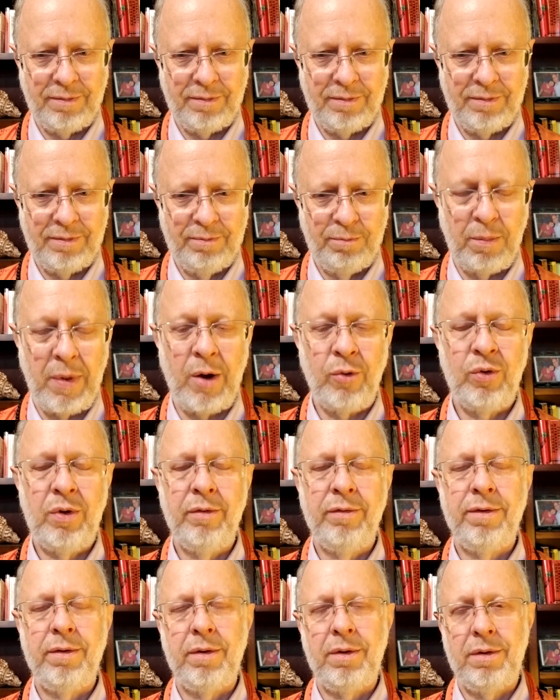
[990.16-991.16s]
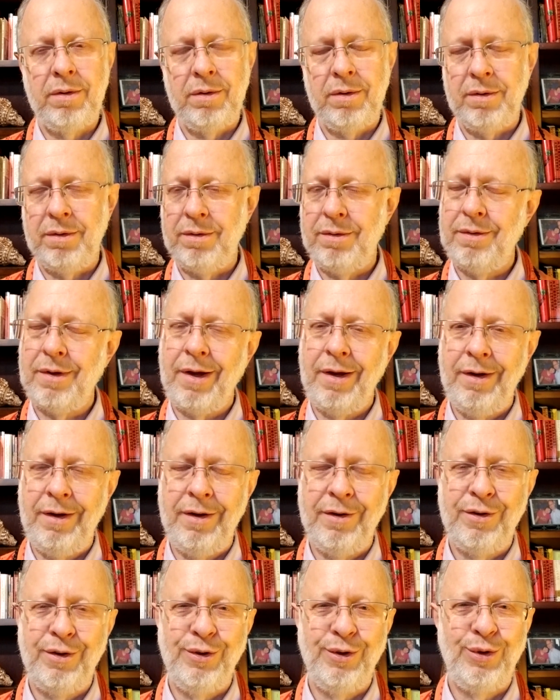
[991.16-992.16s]
bountiful, I
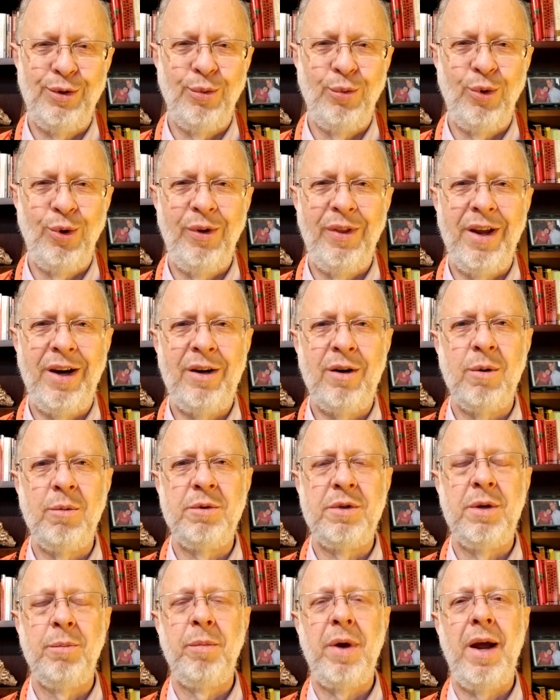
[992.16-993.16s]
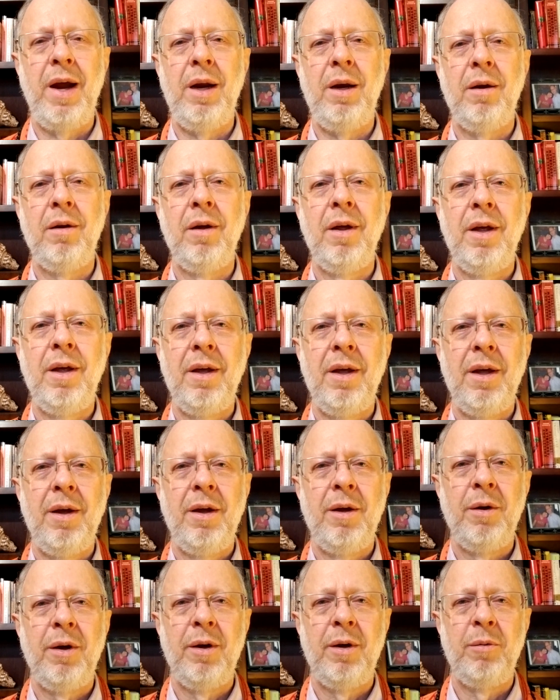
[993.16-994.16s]
guess is the word that comes to mind,
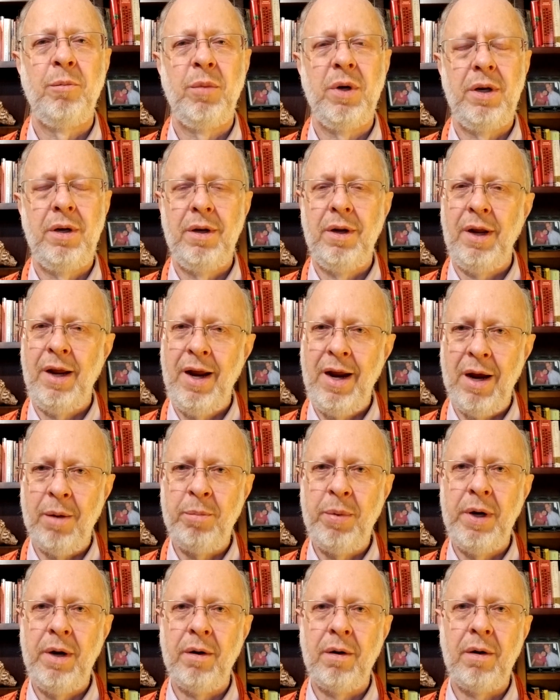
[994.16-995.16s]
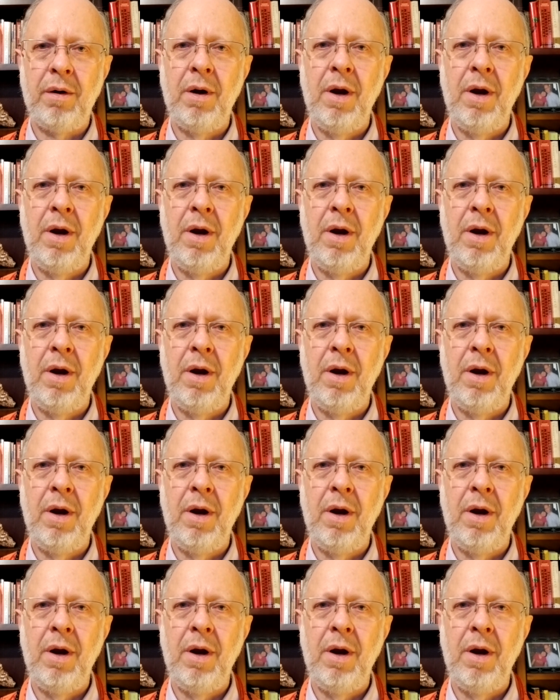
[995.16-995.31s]
but happier,